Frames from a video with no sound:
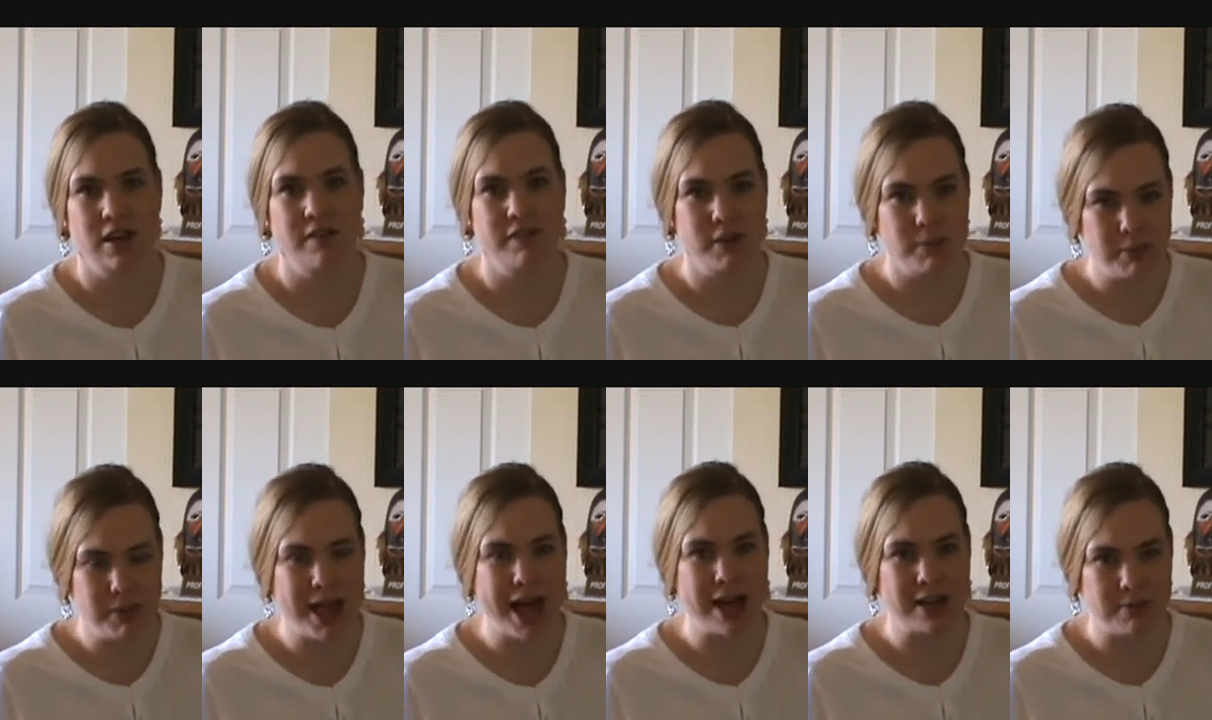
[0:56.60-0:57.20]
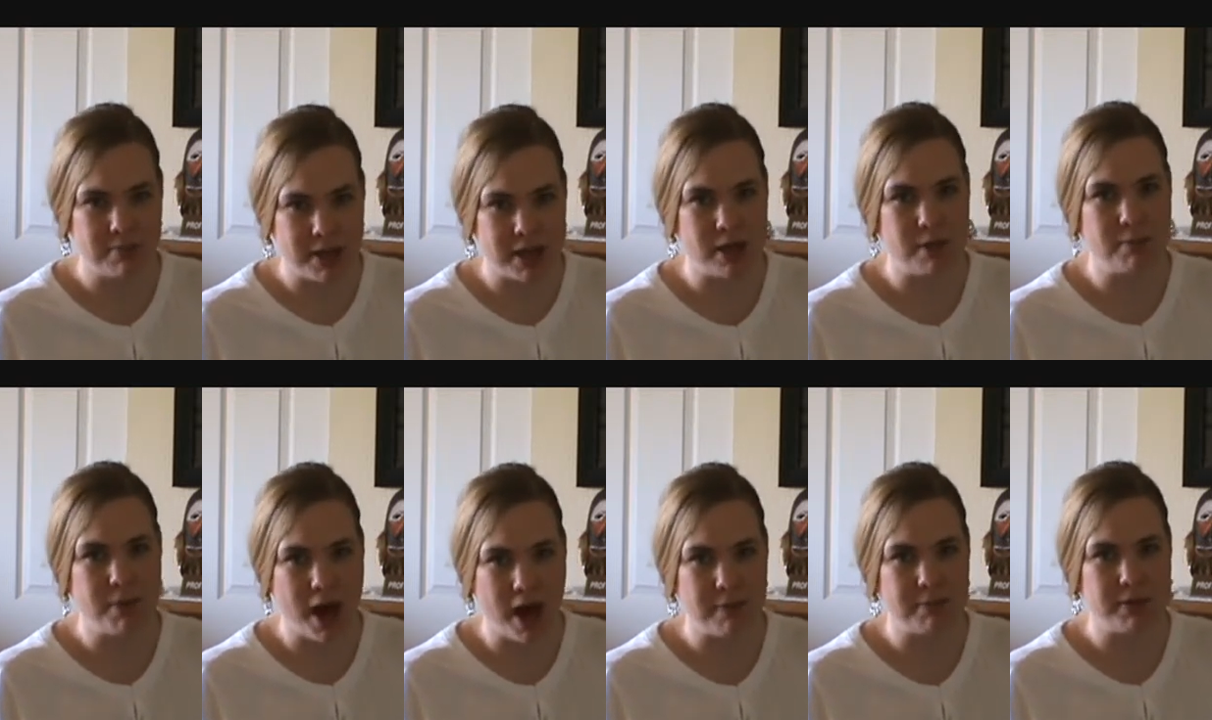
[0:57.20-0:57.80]
of the black male
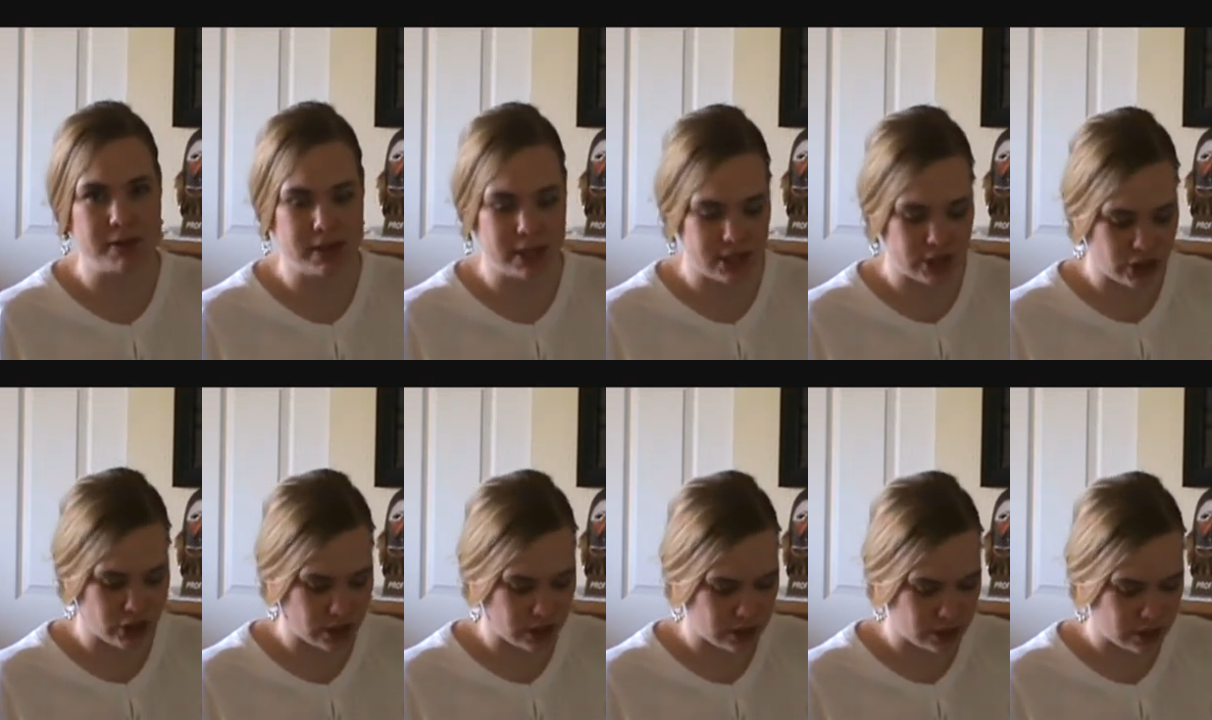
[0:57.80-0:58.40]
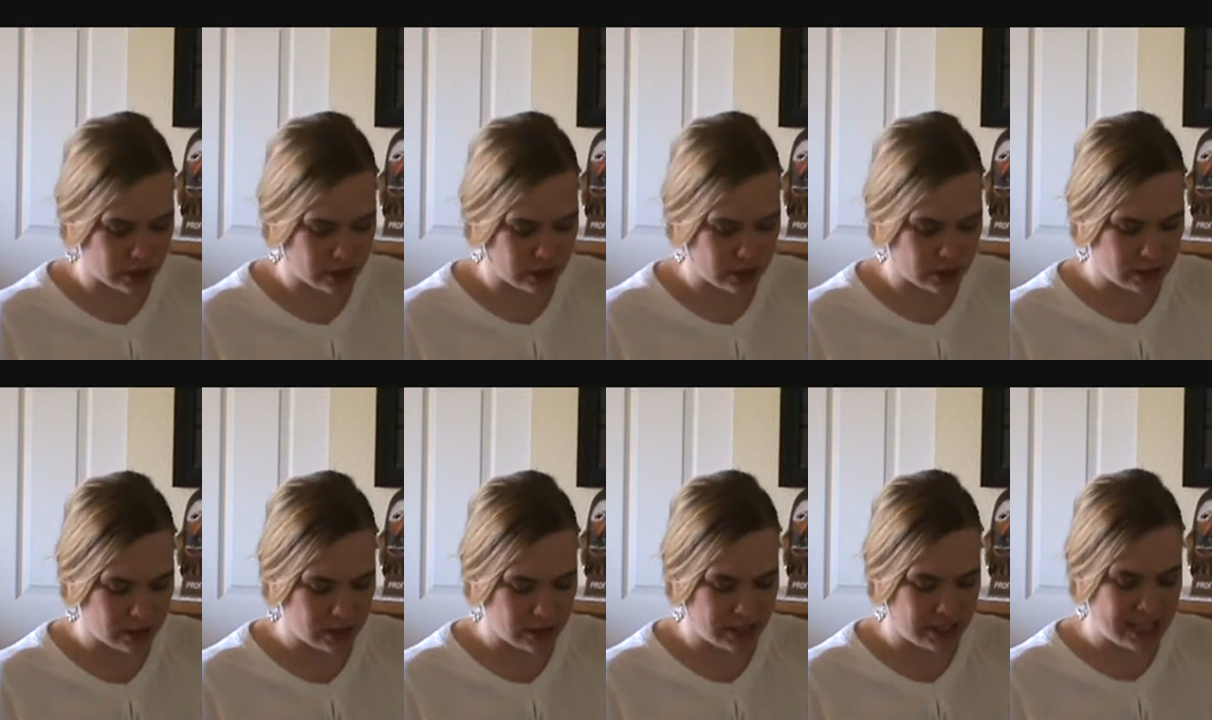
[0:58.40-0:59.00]
population.
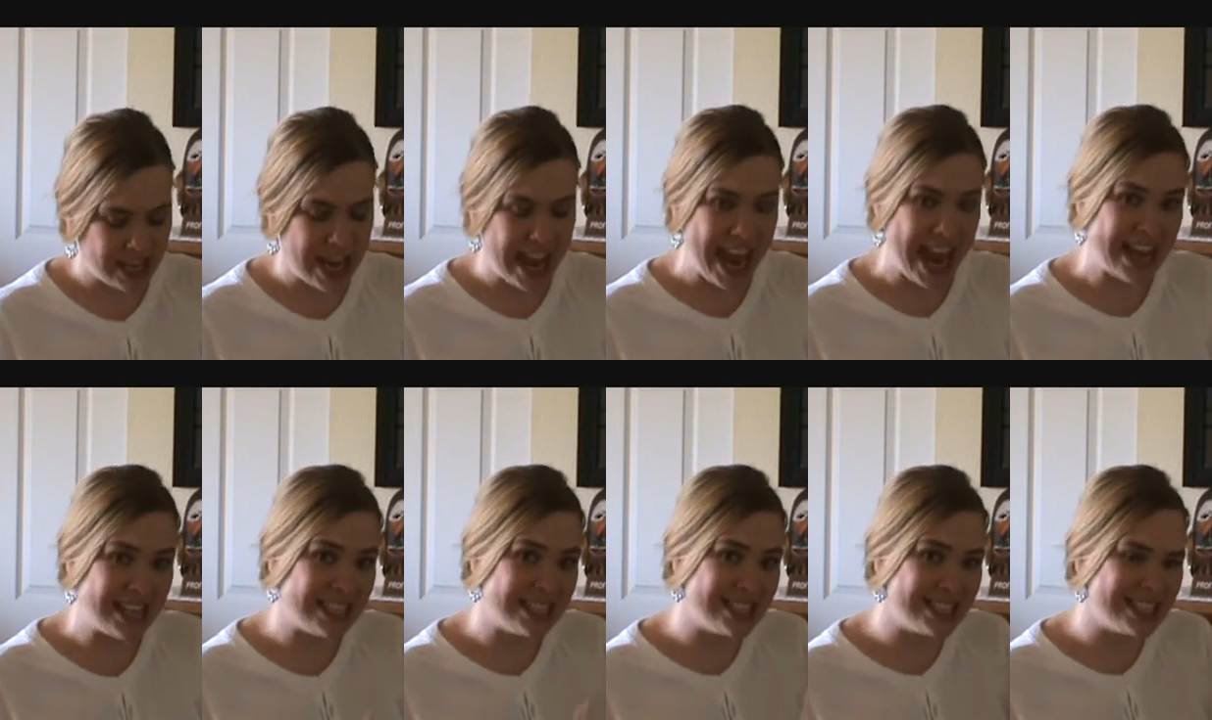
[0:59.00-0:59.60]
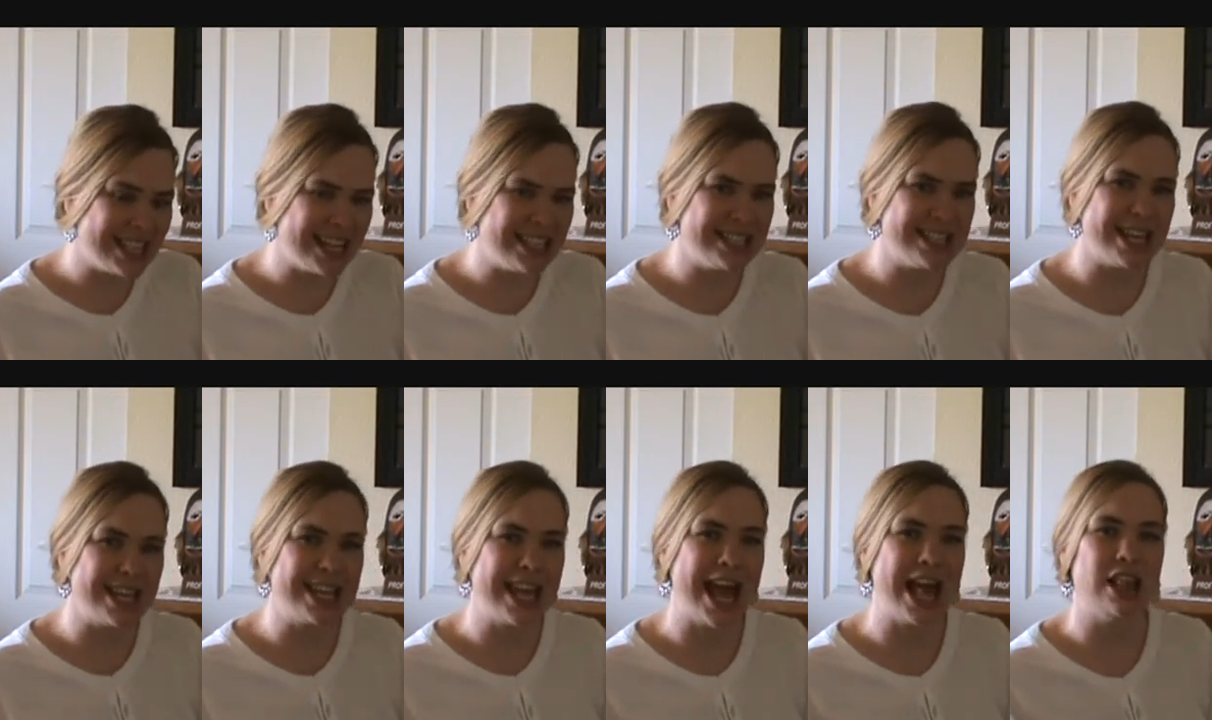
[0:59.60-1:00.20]
And in states
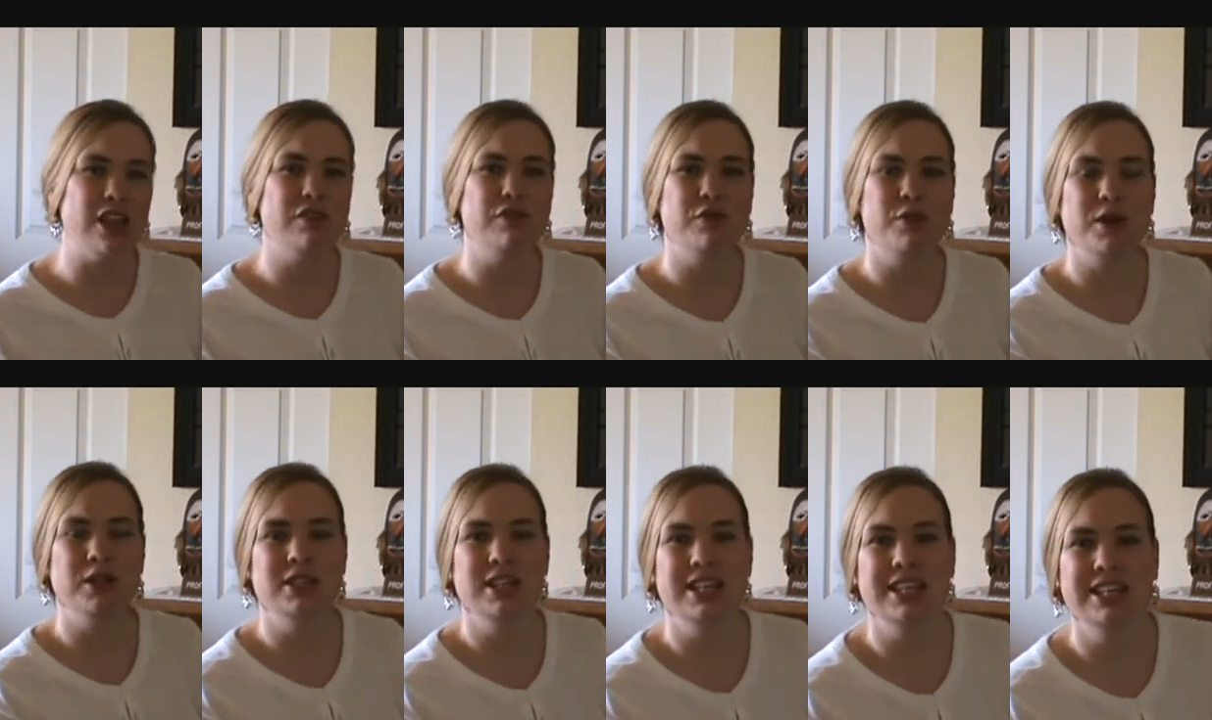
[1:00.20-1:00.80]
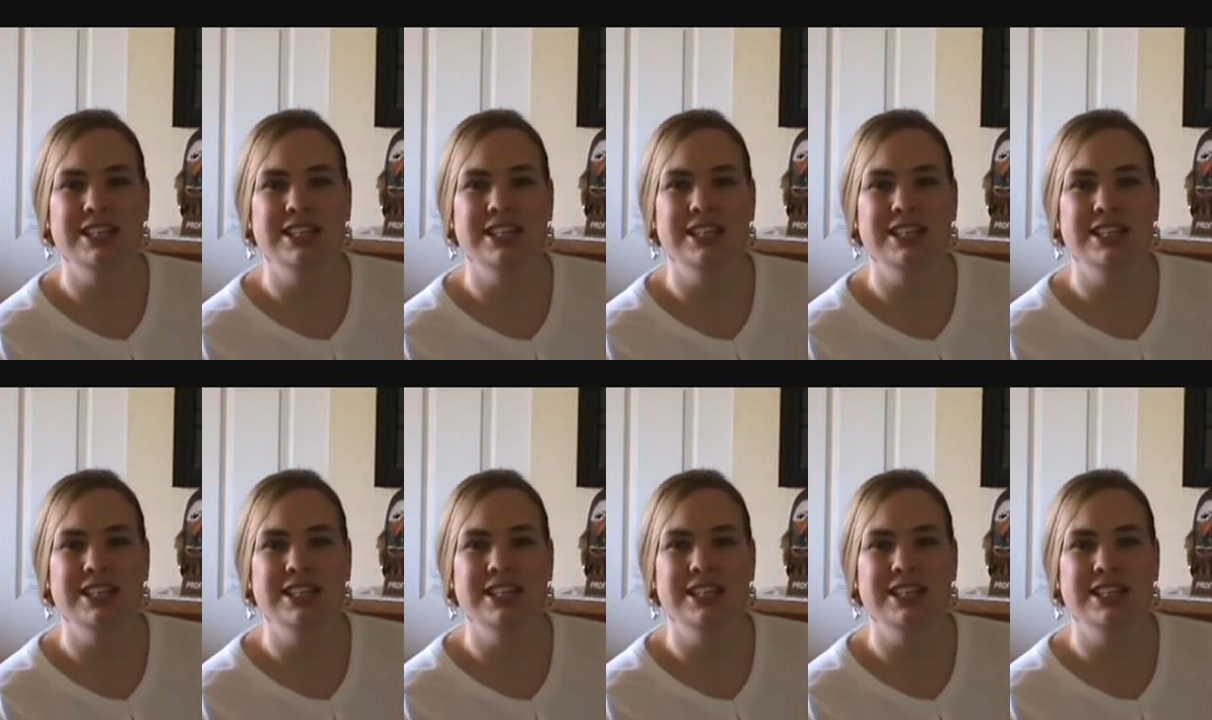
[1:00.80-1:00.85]
like California